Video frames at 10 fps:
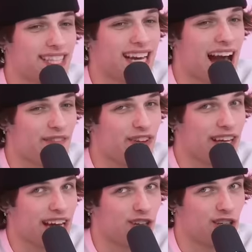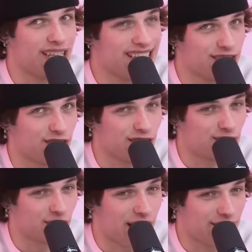like I feel like I could easily
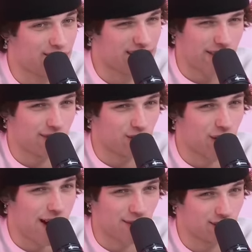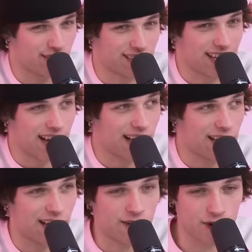survive 72 hours. It's
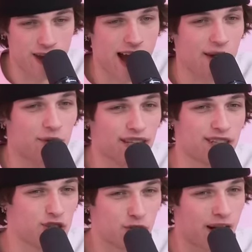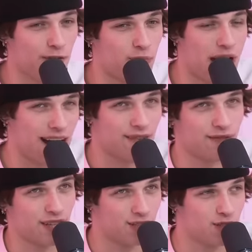like it, it, I would need a survival pack of
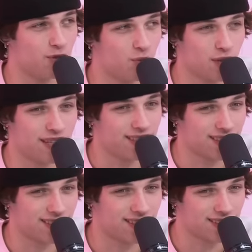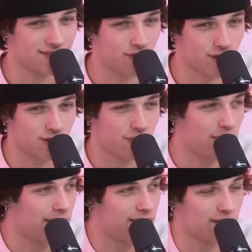like 2 weeks for it okay, to be
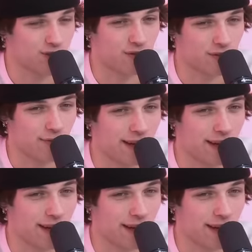beneficial you, for what me.